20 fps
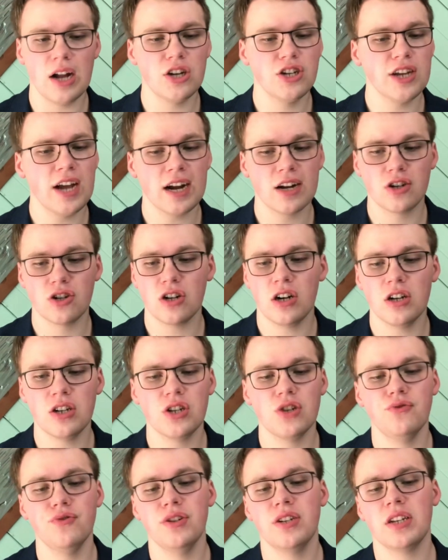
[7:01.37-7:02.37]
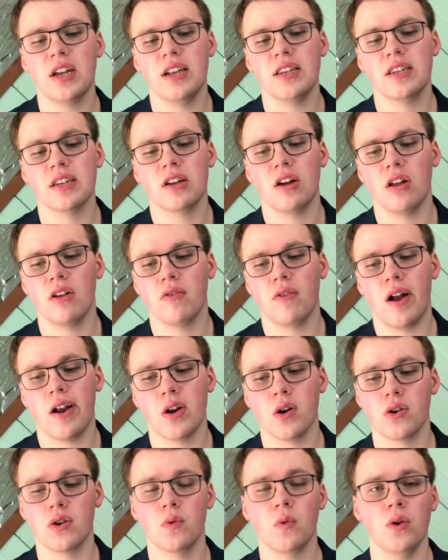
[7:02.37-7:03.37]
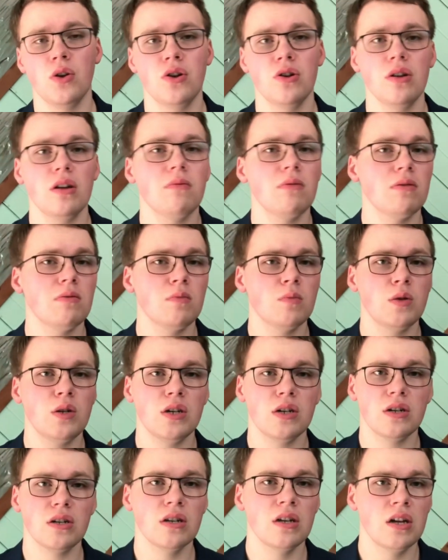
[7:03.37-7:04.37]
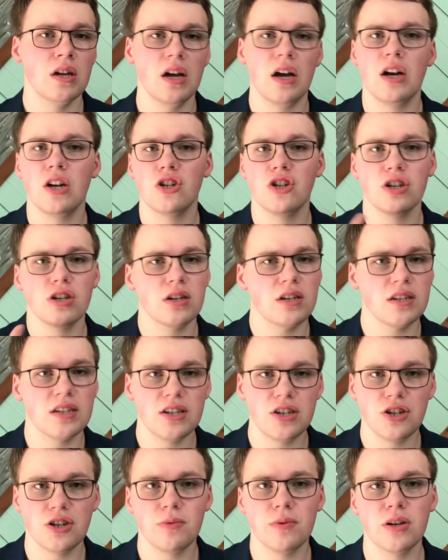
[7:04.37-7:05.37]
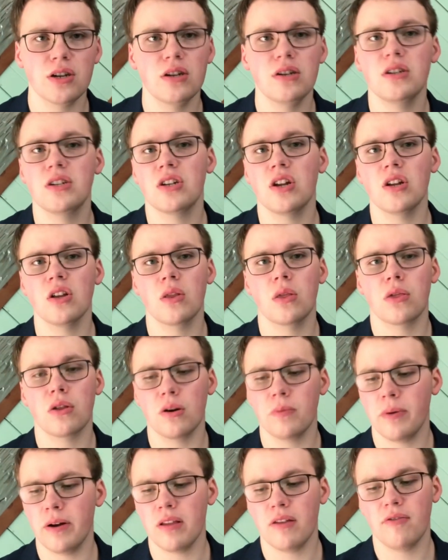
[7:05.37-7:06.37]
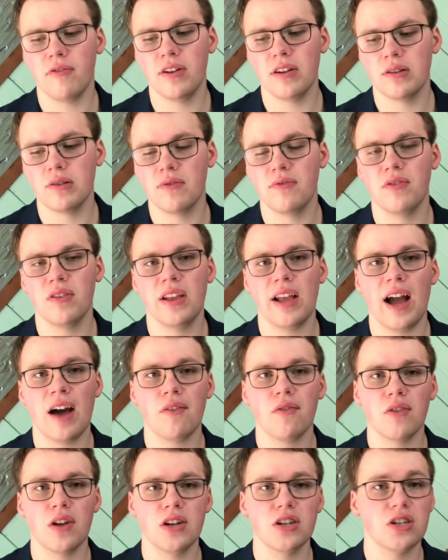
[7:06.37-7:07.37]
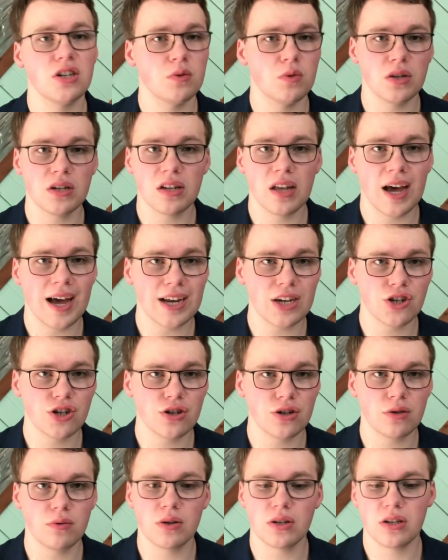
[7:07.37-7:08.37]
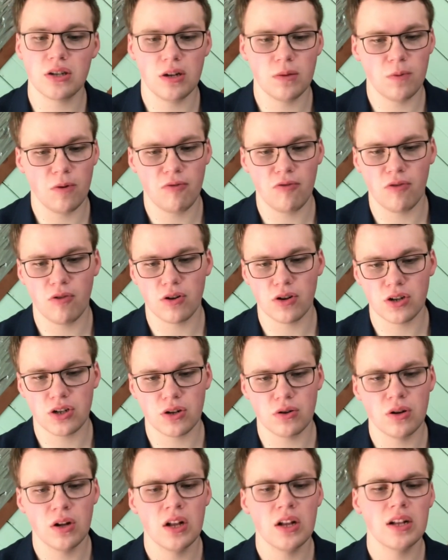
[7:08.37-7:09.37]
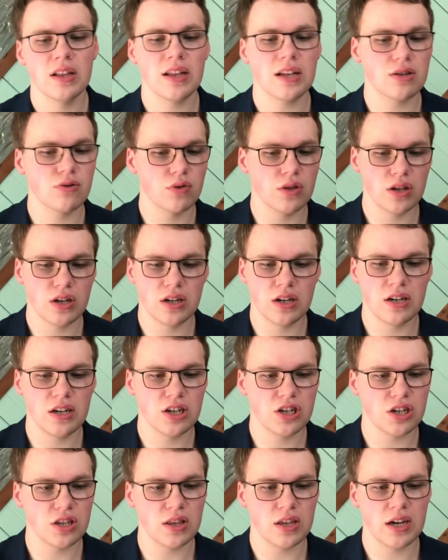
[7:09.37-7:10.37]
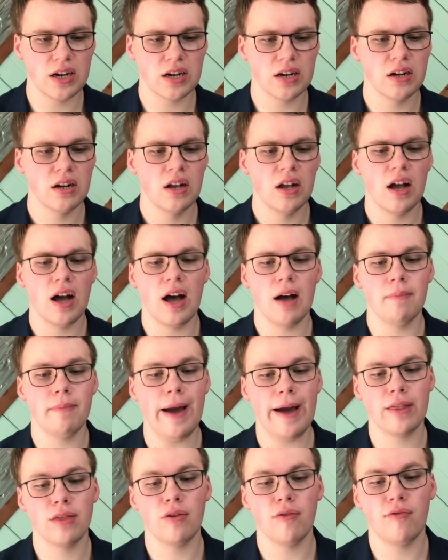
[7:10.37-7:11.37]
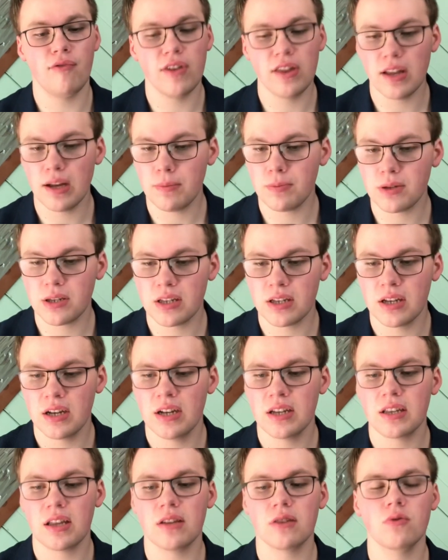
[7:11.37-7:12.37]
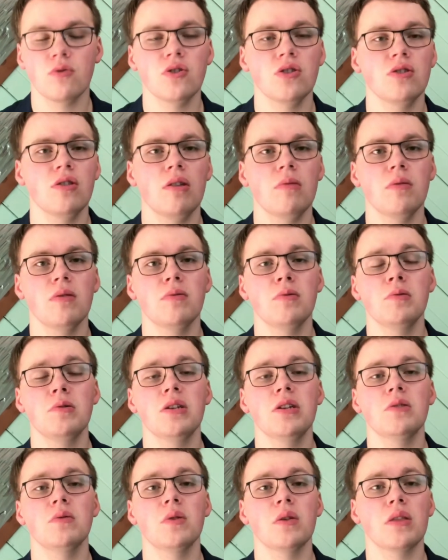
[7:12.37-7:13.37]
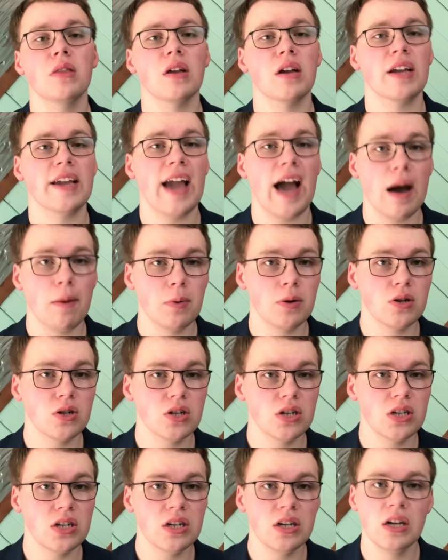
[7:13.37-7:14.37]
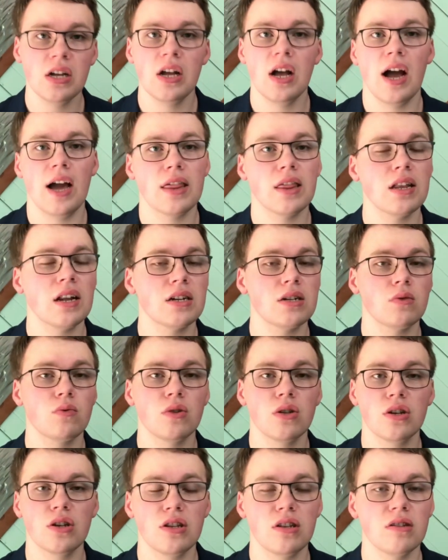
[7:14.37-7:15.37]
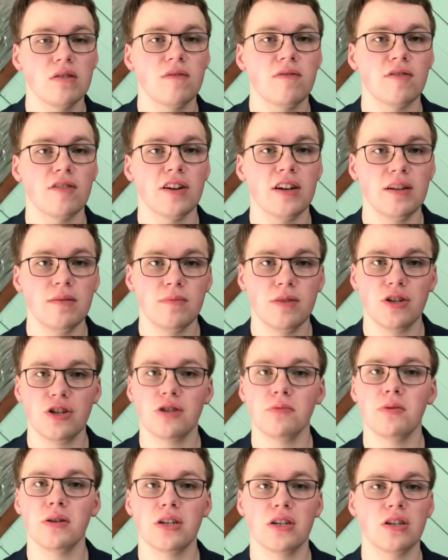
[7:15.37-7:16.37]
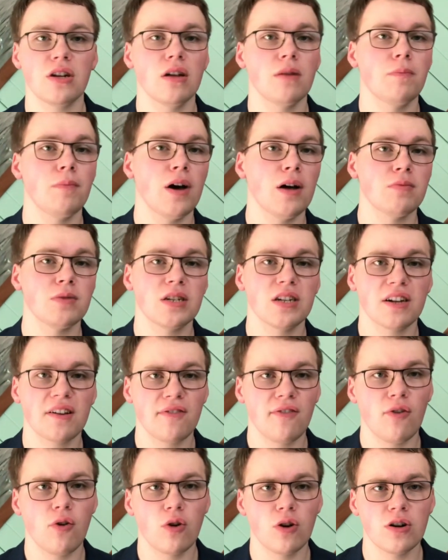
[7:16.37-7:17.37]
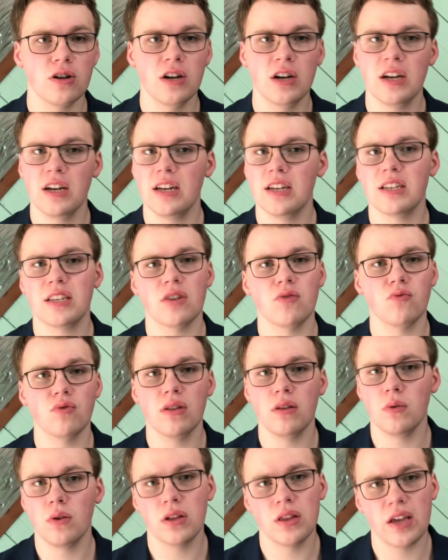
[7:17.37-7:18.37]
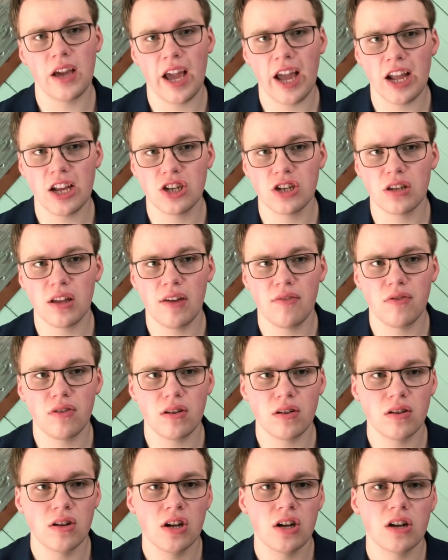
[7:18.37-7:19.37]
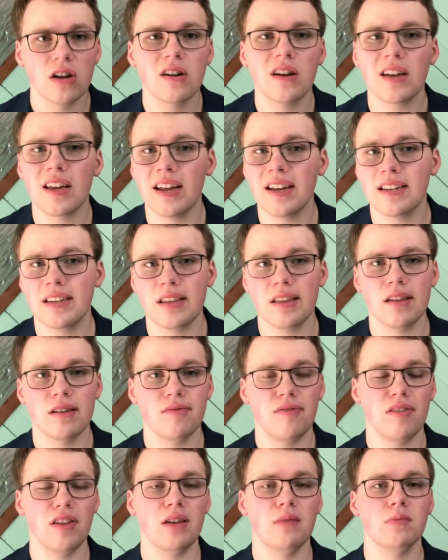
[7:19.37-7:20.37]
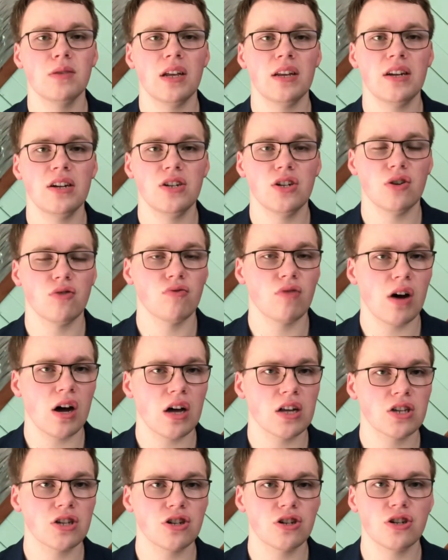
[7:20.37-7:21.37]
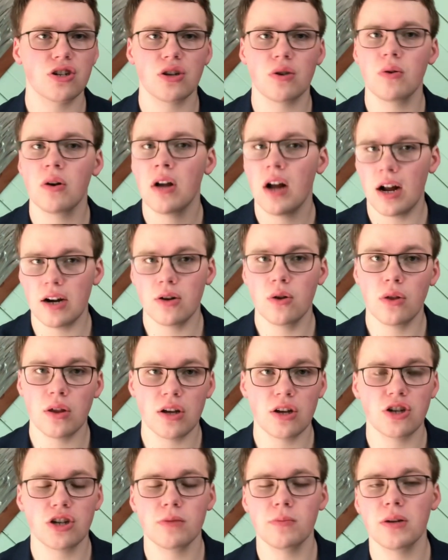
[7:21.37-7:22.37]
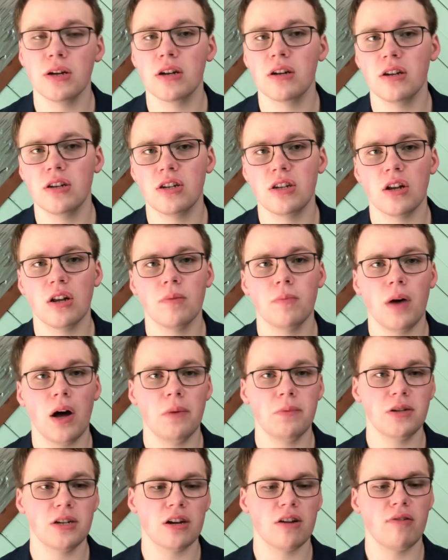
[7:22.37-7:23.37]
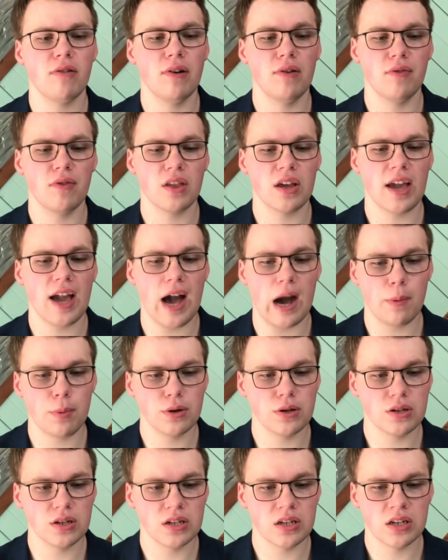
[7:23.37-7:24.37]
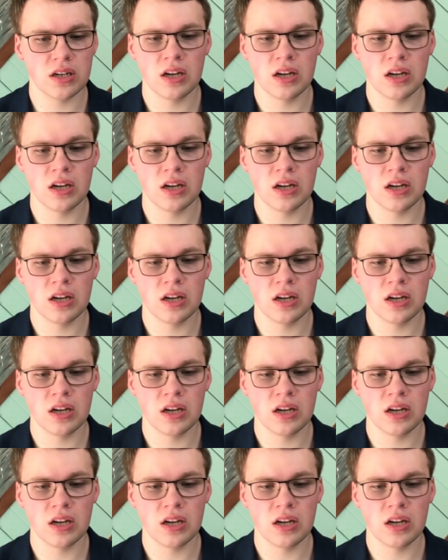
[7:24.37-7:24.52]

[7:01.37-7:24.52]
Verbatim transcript: Jack Johnson resigns in Colorado on a one-year league minimum deal. Uh, should continue to be a good, solid third-pair defenseman for the Avalanche. He was last year, he was the year before, so that's a really good addition there. Uh, Matthew Phillips sends a one-year league minimum deal with the Capitals. I think that's a really good deal for him. He should be a solid bomb six forward. He's done really well at the A H L level. Couldn't get into the Flames N H L roster, so I do think he should be a good solid bomb six forward for the Capitals.